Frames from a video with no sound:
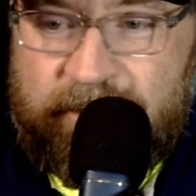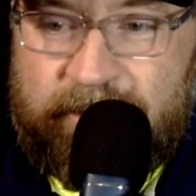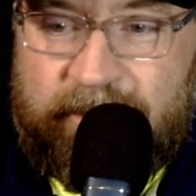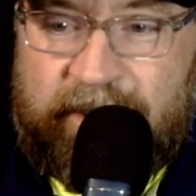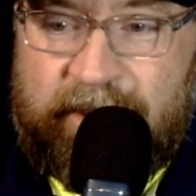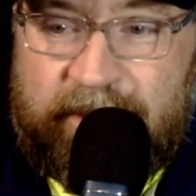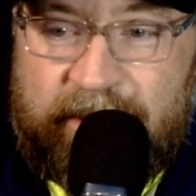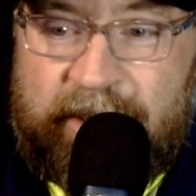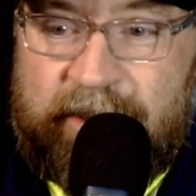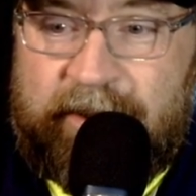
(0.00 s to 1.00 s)
you're
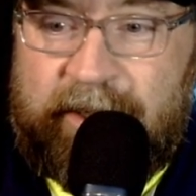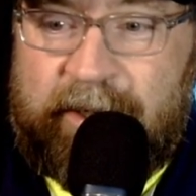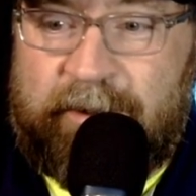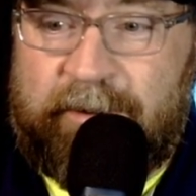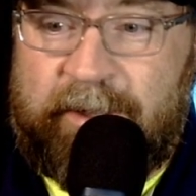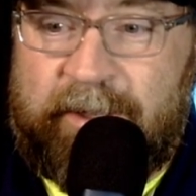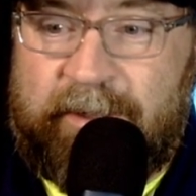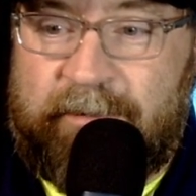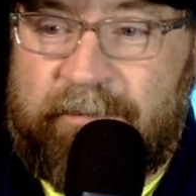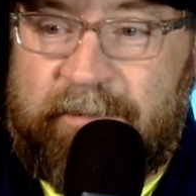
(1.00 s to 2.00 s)
good. You know,
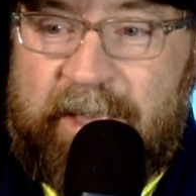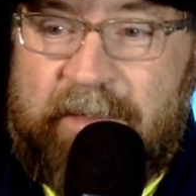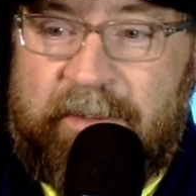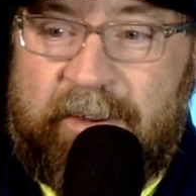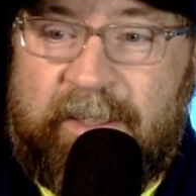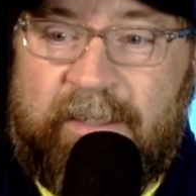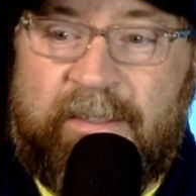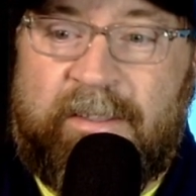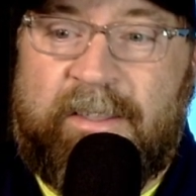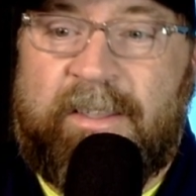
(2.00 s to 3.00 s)
the even
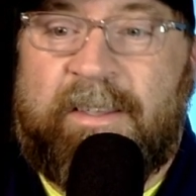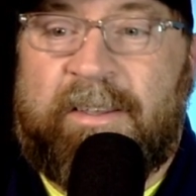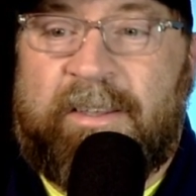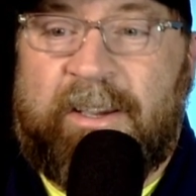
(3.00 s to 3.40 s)
go,